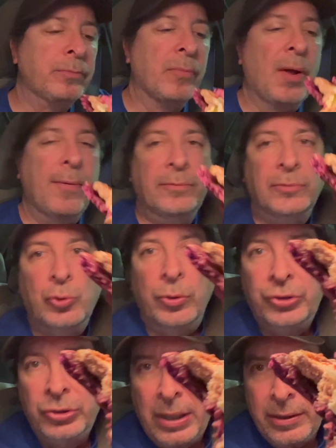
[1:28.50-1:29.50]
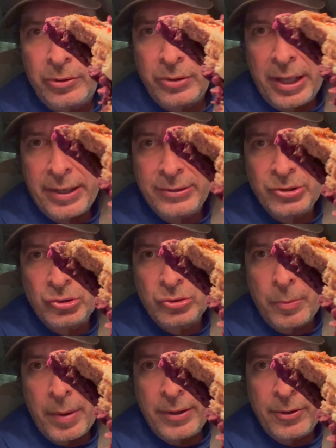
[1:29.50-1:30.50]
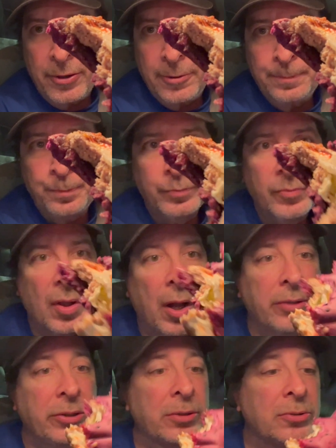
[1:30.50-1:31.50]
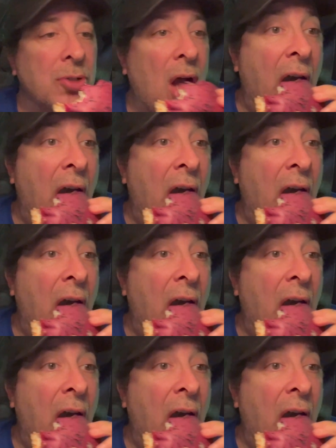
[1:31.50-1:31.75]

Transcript: Of course, you got lettuce, tomato, onions.